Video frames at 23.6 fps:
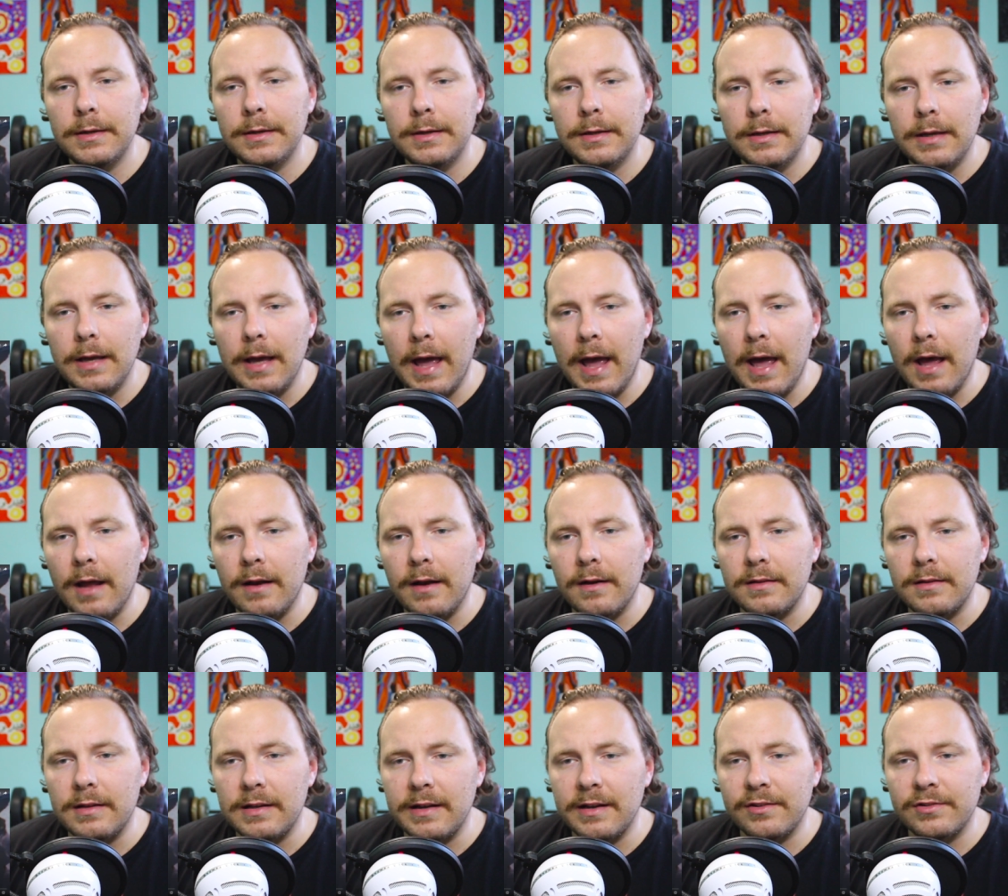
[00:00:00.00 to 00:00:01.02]
and
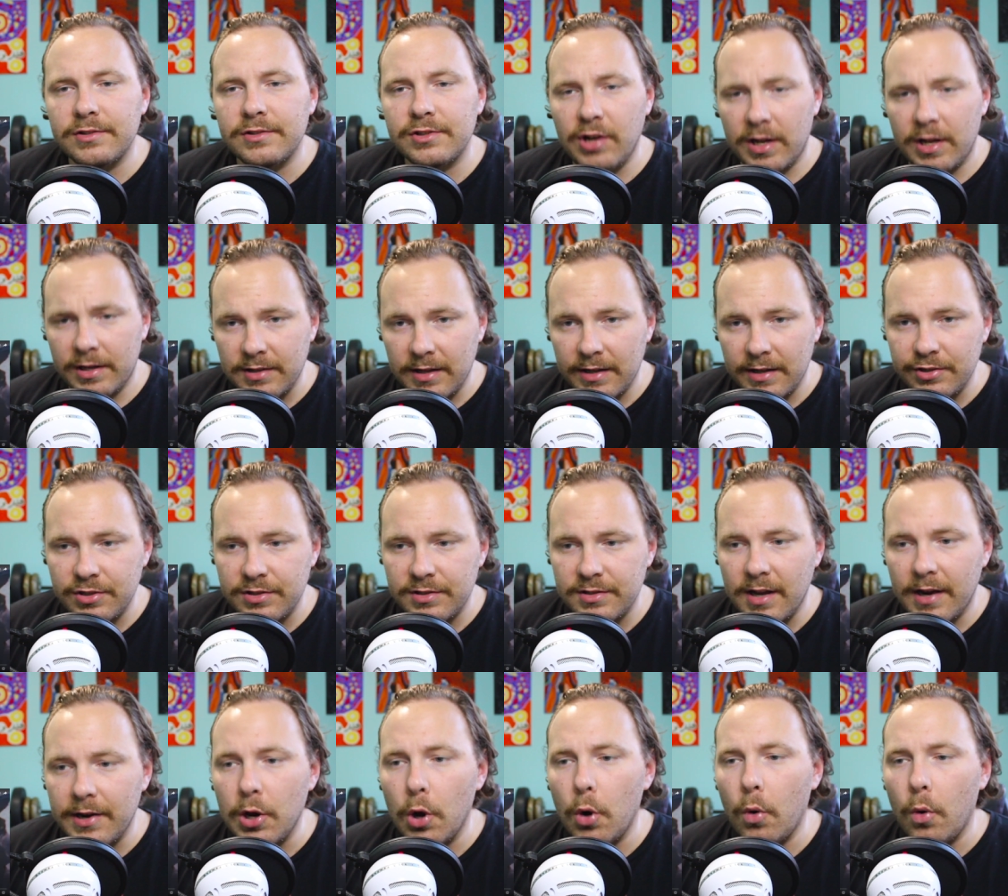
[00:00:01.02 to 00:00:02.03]
the English translations I
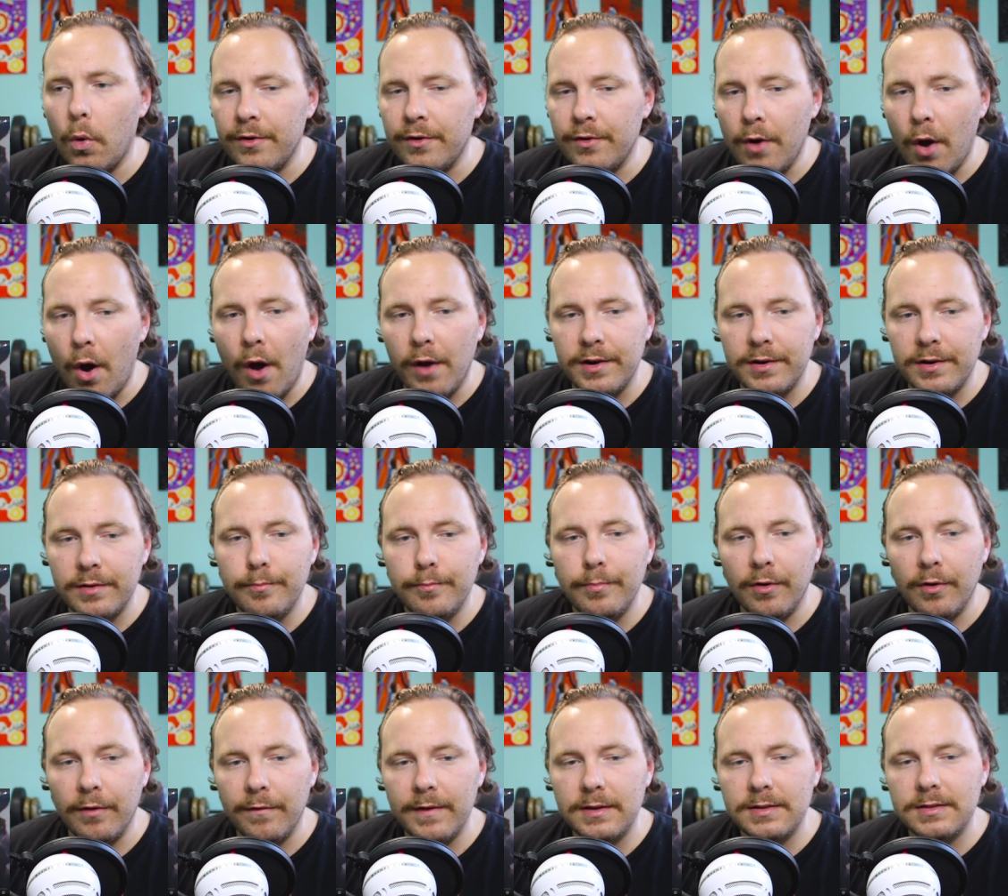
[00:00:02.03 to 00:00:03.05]
know are not
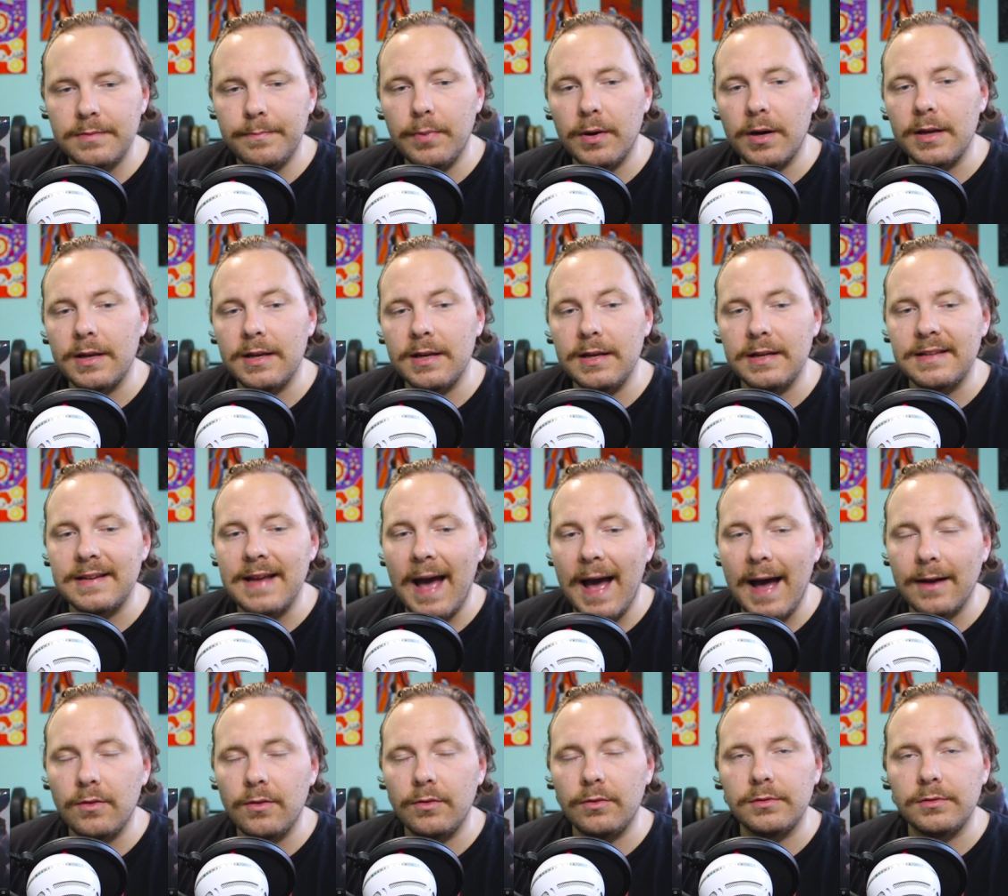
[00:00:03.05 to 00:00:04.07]
perfect, but he
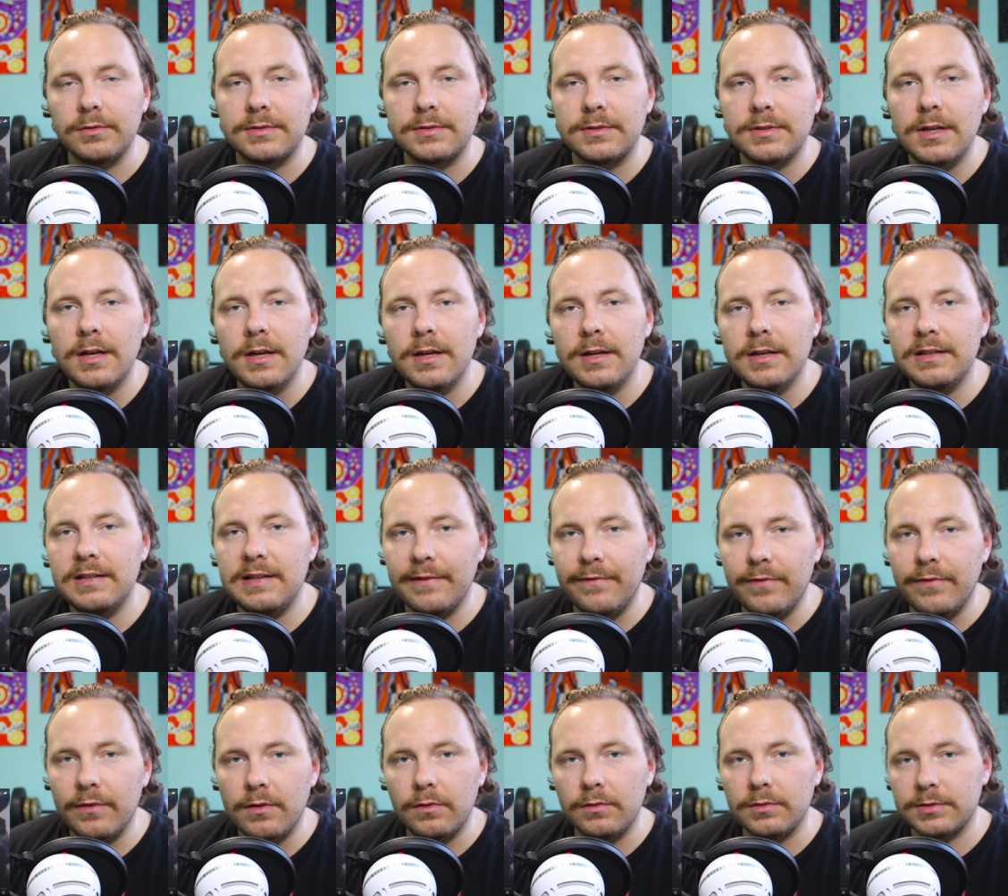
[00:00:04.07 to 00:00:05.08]
tackles
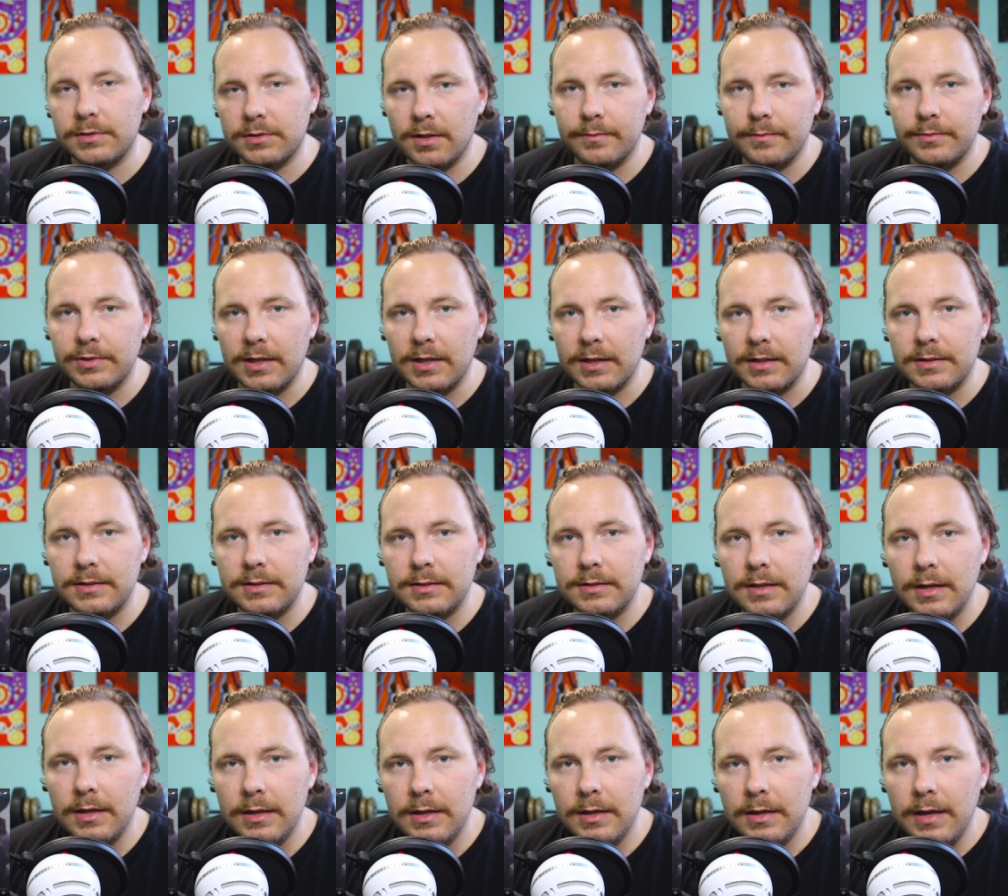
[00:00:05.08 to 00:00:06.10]
difficult subjects,
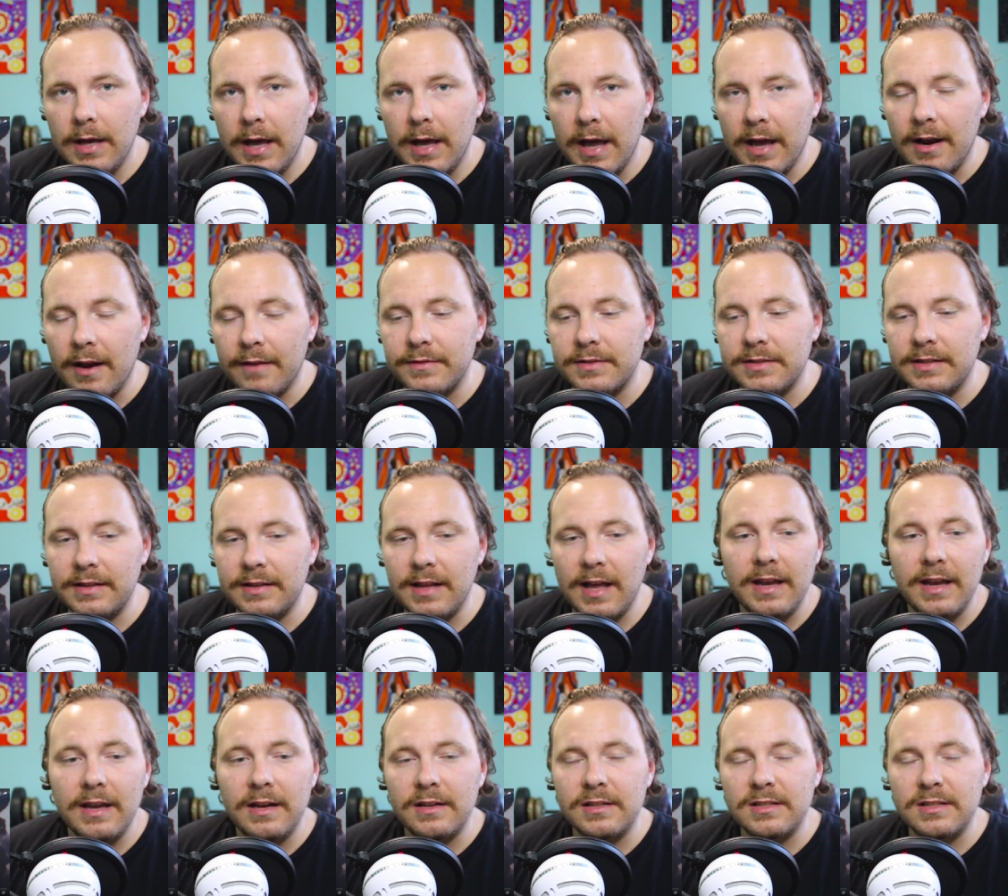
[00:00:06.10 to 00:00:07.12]
and I've seen that
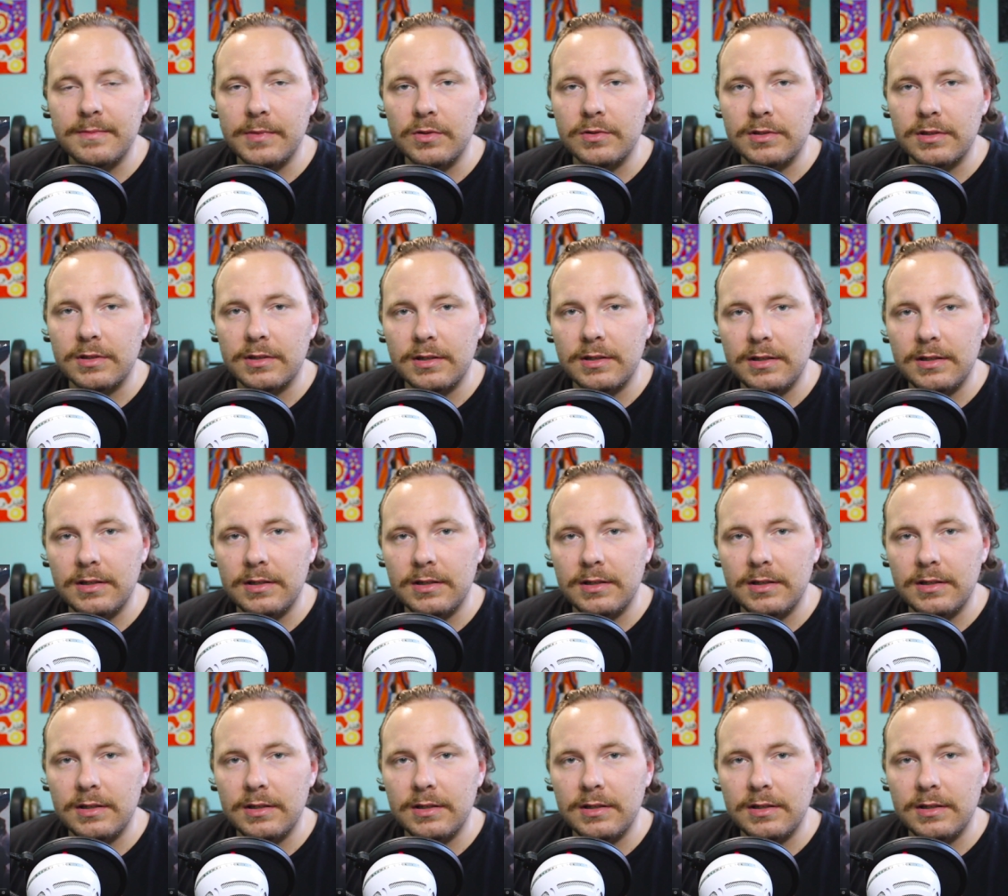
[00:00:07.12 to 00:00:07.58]
in his music.